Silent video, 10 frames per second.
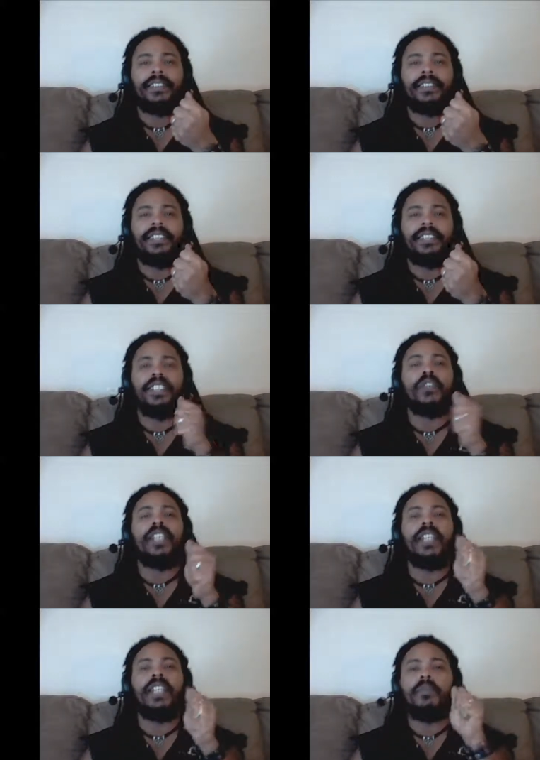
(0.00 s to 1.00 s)
See, don't let
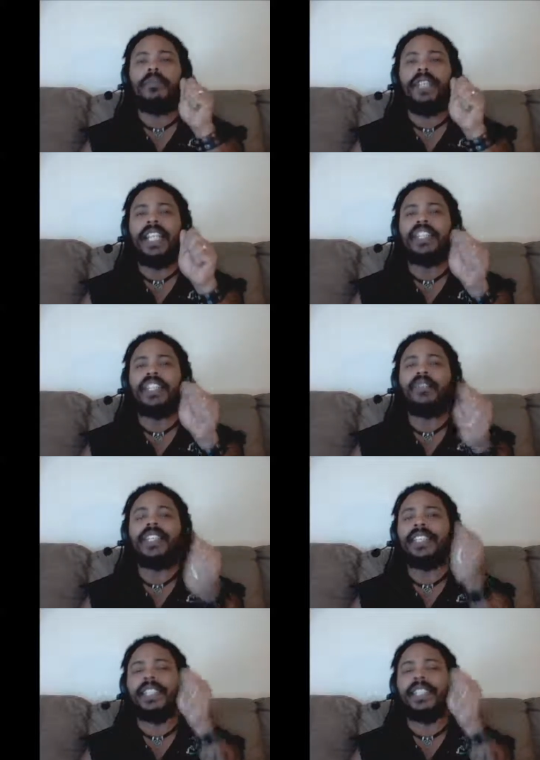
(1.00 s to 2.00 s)
them get it
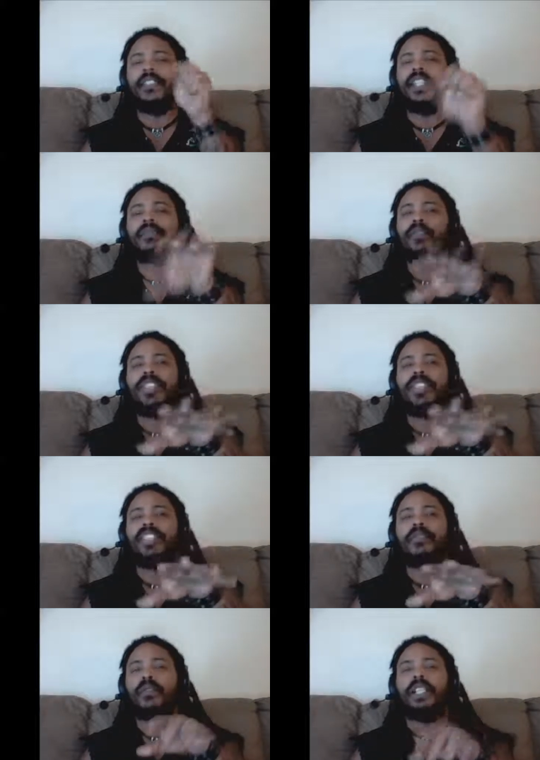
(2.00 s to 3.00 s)
twisted. Don't let them twist it
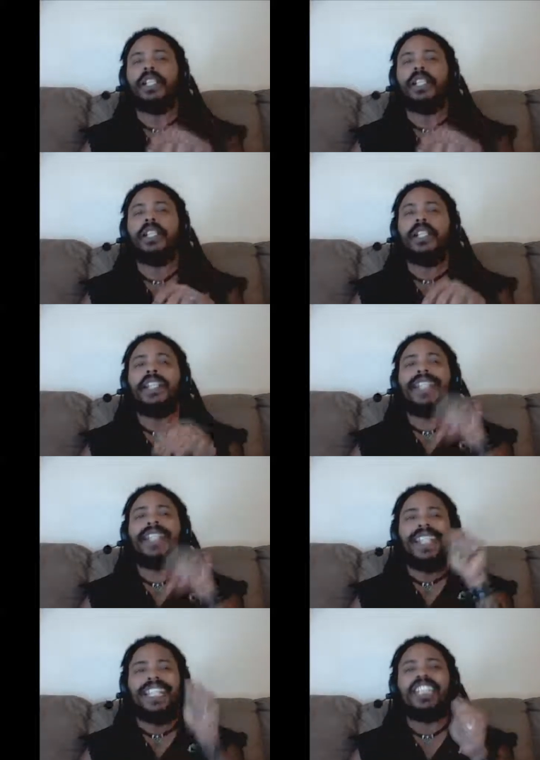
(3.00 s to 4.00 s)
for you.
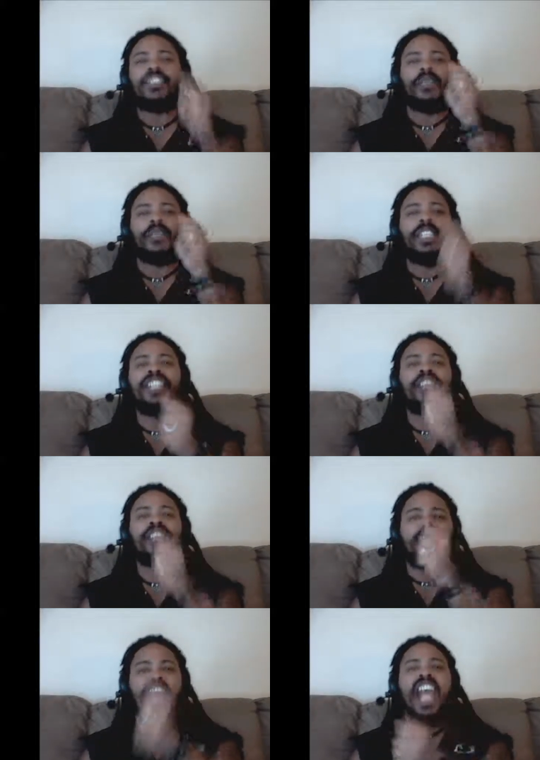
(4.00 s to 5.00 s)
Each religion
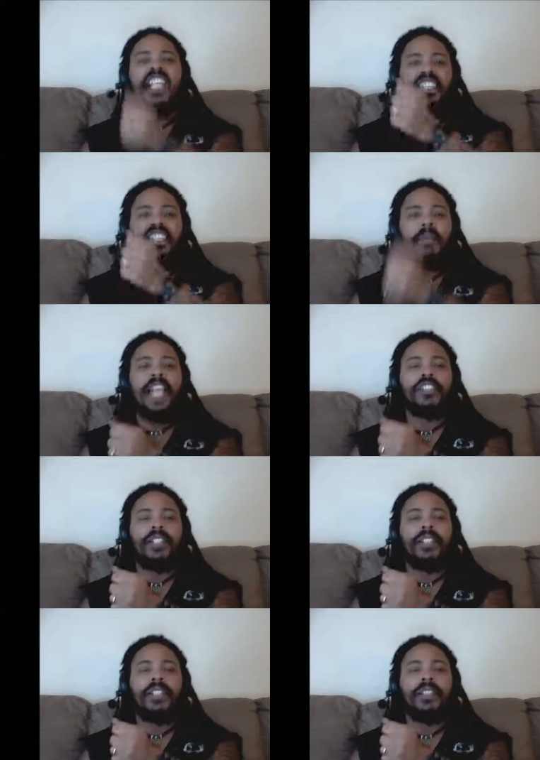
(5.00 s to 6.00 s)
had its magic.